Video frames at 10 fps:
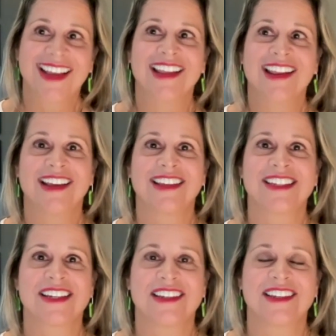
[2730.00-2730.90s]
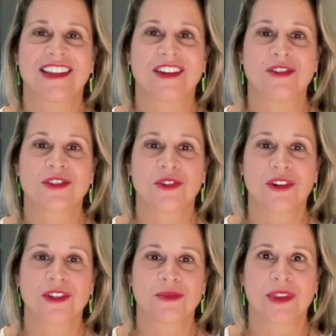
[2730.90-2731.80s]
and I had done you know
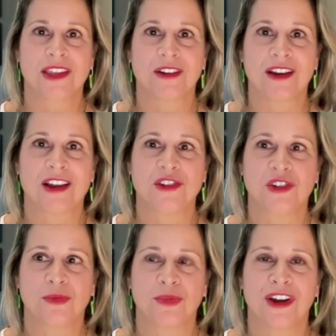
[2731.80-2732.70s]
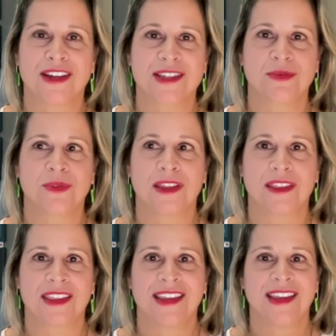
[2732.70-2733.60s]
stories with international press with
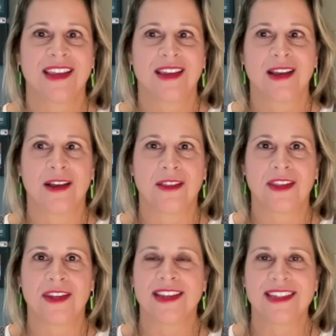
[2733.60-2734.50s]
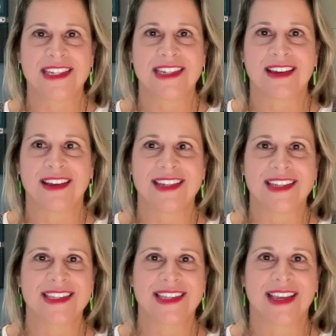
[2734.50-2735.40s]
uh, the
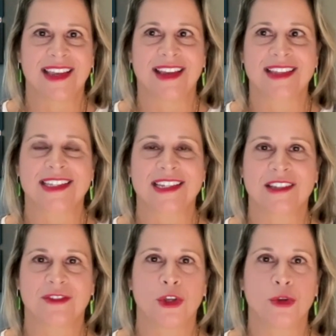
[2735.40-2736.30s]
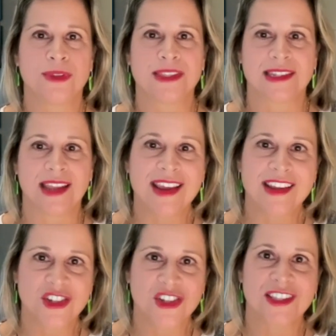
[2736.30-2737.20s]
1990s exodus of Cubans and
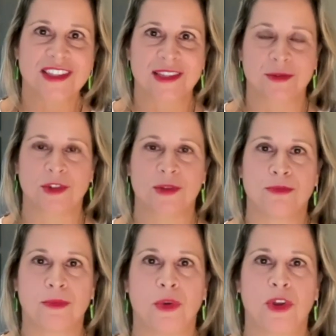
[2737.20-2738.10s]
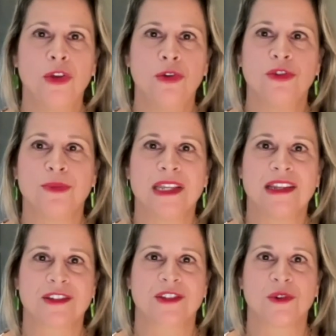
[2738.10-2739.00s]
Haitians, which is a huge
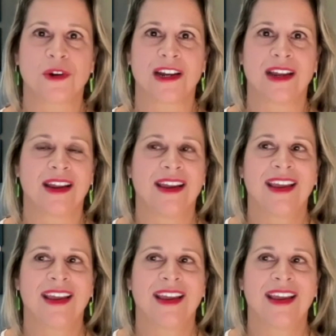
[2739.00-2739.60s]
media story.